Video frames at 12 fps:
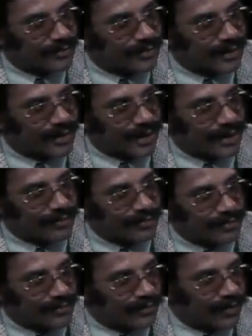think I
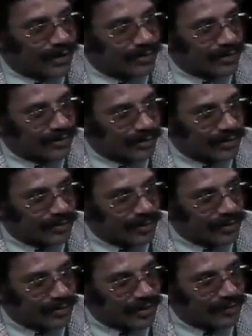developed as a much
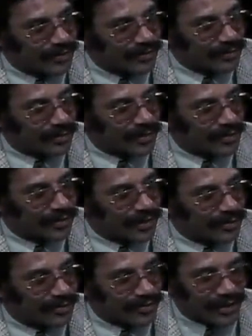better defensive player than I
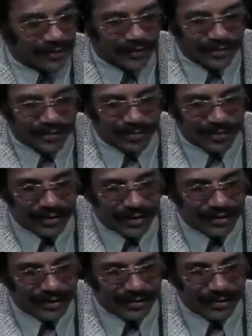was an offensive player.
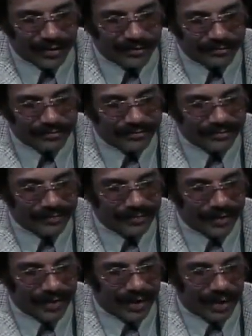I know. Um,
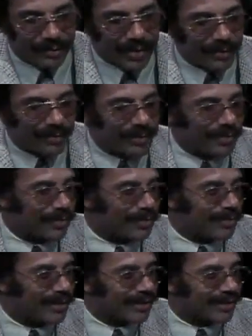I probably
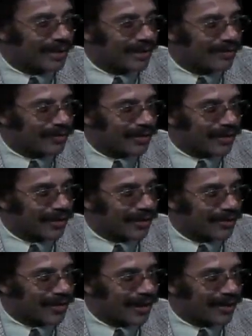wouldn't be in the league very
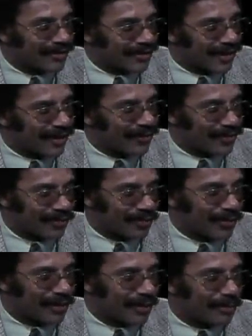long now as an offensive
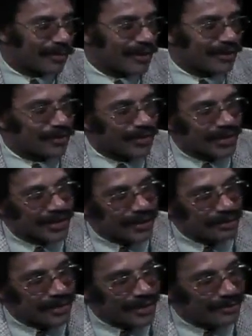player playing the way that I
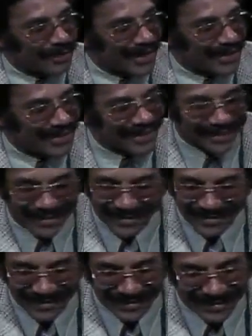played back then.
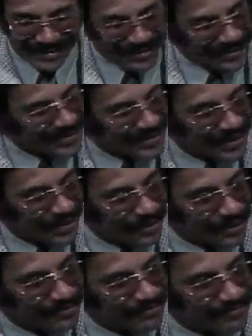Uh, terrible.